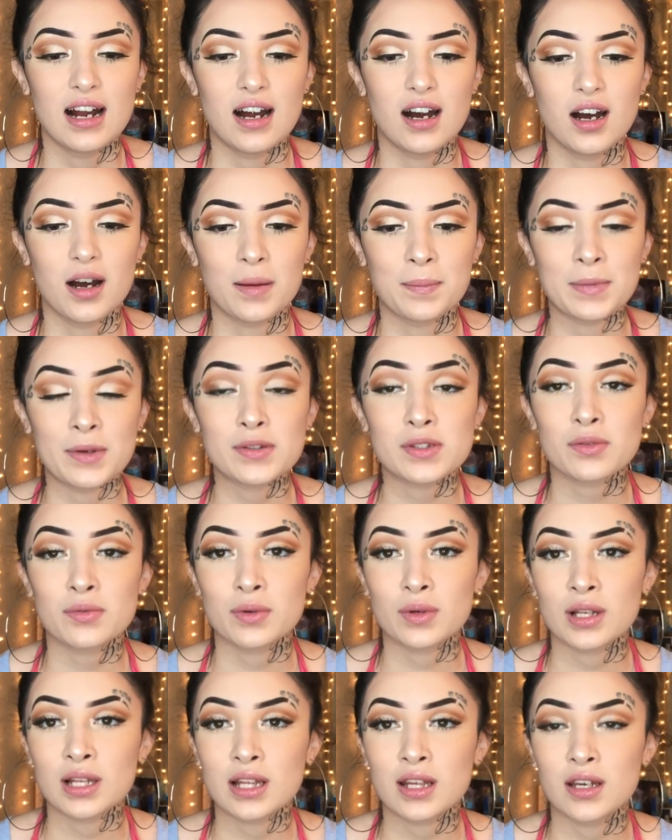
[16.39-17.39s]
It was a
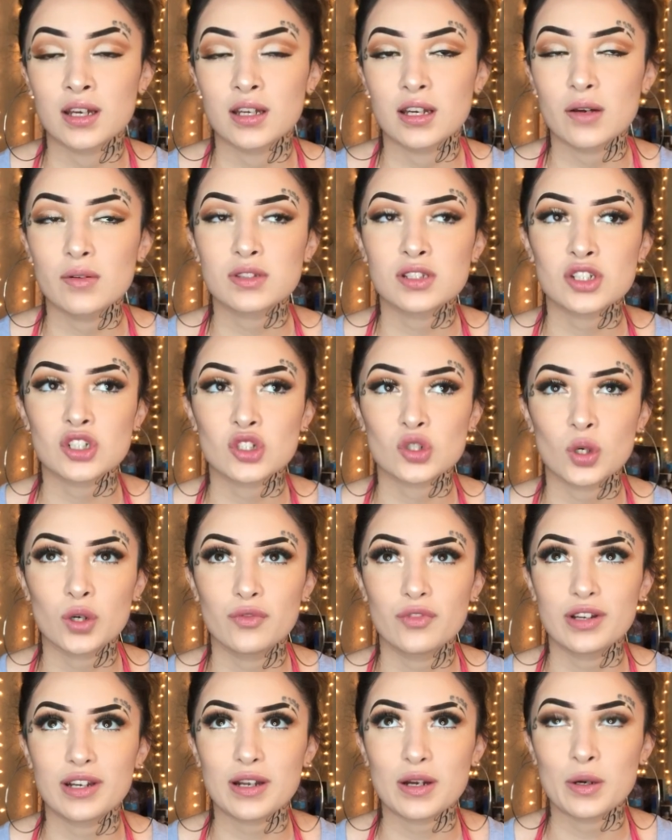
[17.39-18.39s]
really good, it was a
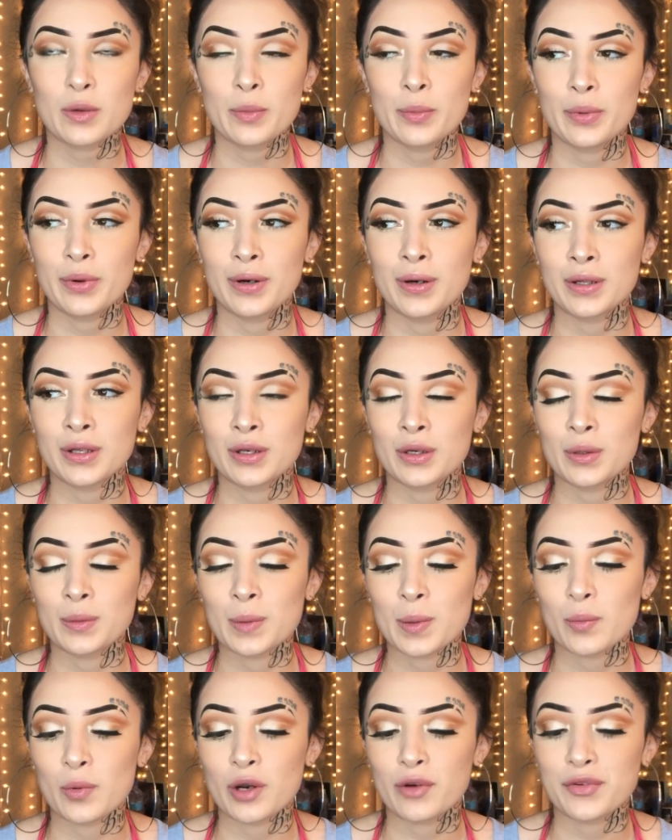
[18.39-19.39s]
short video, but you know,
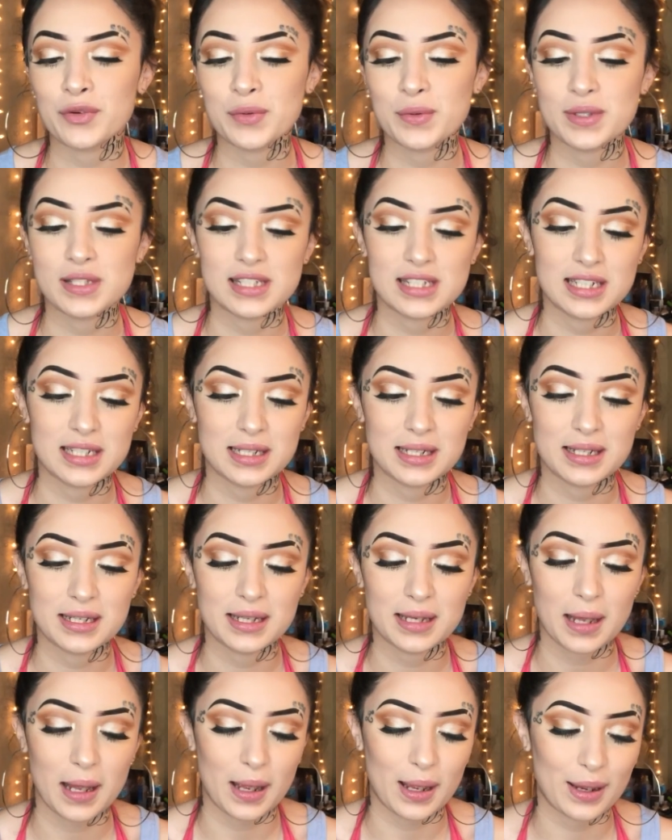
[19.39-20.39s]
my boyfriend was in
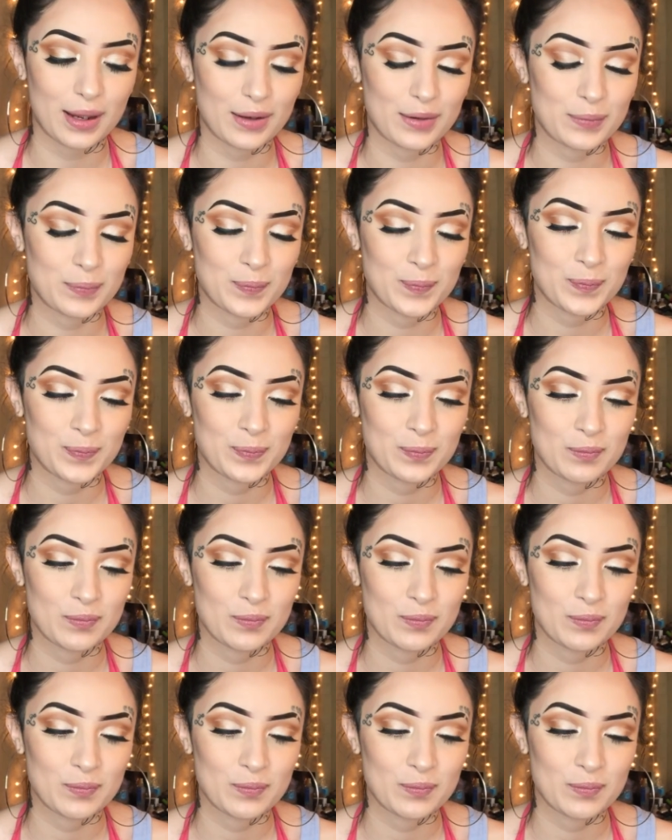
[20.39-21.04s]
it and